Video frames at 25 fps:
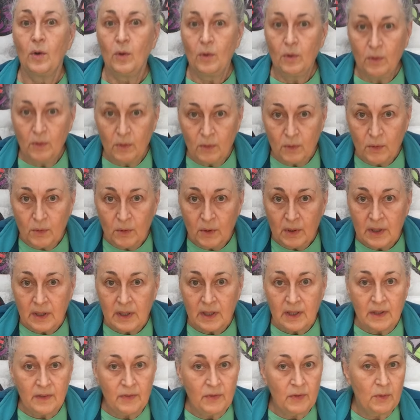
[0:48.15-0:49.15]
Or
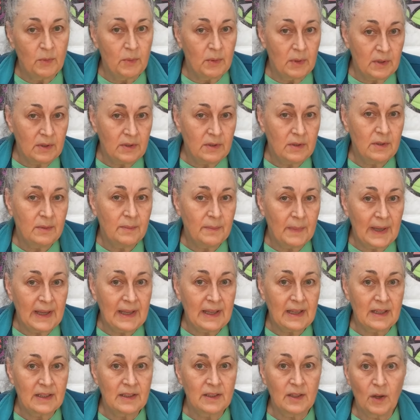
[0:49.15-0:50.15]
if you want to
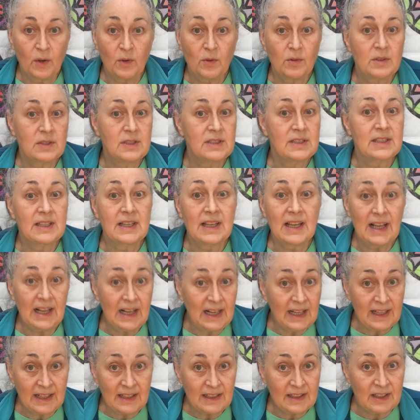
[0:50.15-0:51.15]
make an old
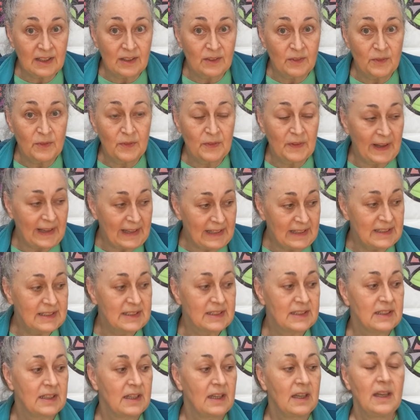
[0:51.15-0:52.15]
skeleton
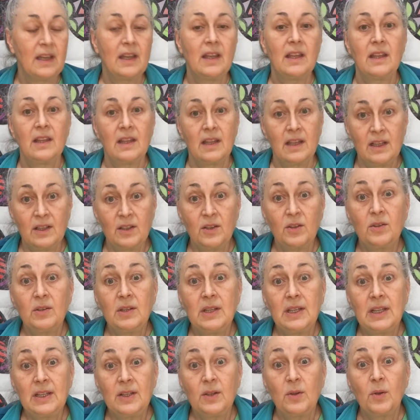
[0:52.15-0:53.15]
face, then you
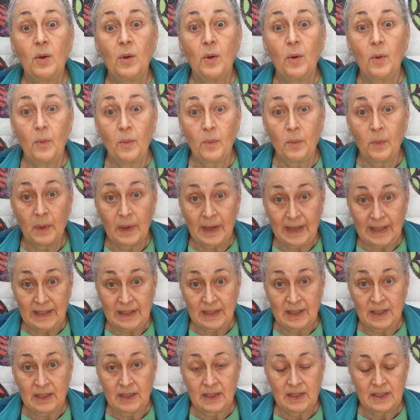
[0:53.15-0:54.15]
need
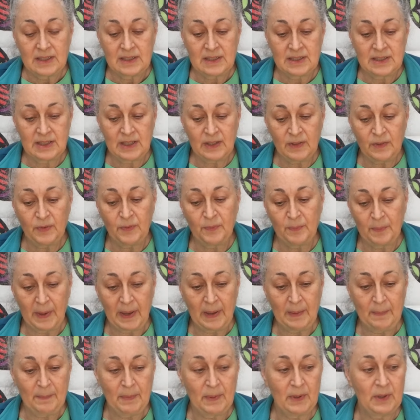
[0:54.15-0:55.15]
white stiff
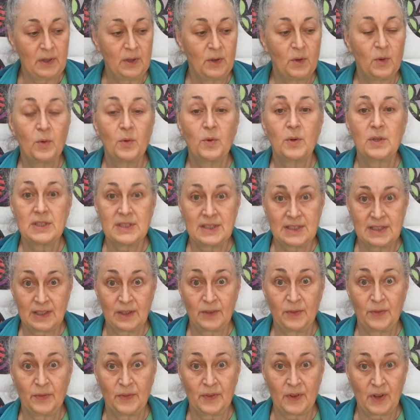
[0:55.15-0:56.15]
paper or
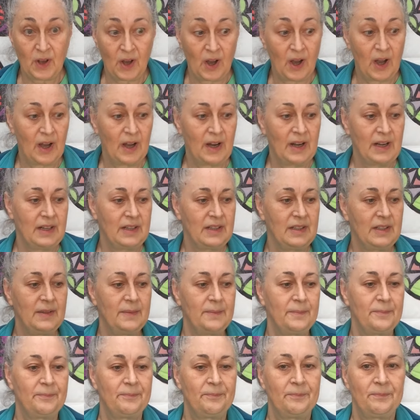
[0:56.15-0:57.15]
stiff card.
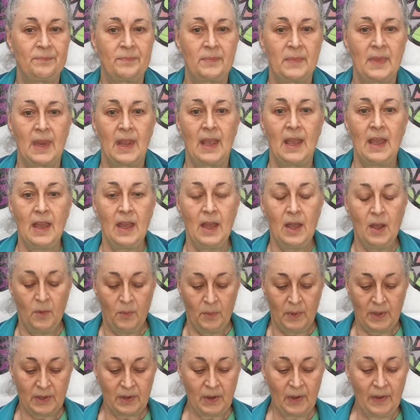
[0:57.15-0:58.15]

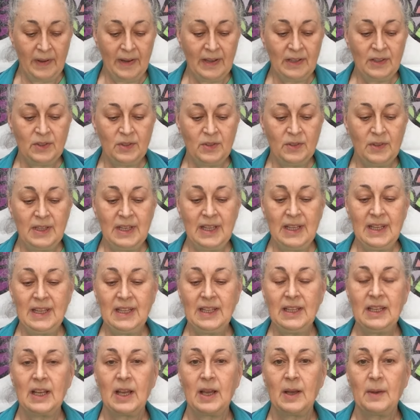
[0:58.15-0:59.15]
We're going to
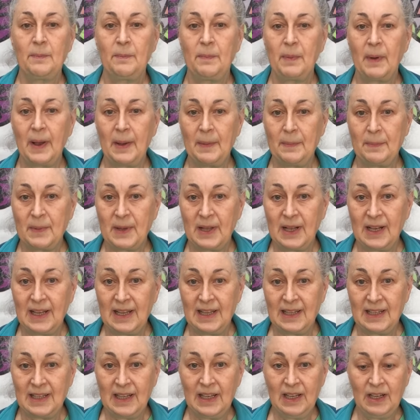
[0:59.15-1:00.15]
need a pipe
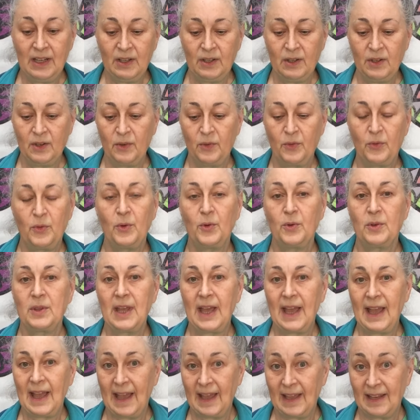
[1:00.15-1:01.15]
cleaner for the
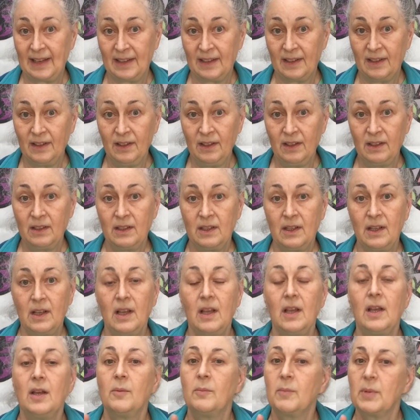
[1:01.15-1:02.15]
handle
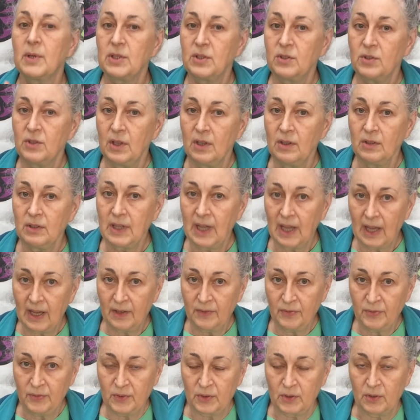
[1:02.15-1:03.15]
but you don't
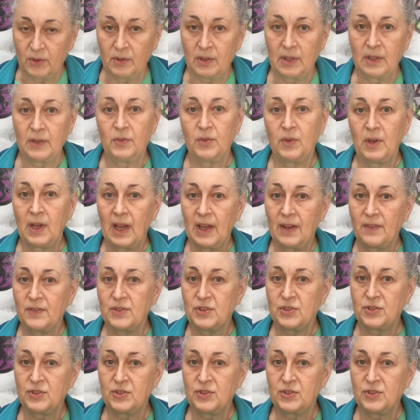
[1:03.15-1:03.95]
have to. If you have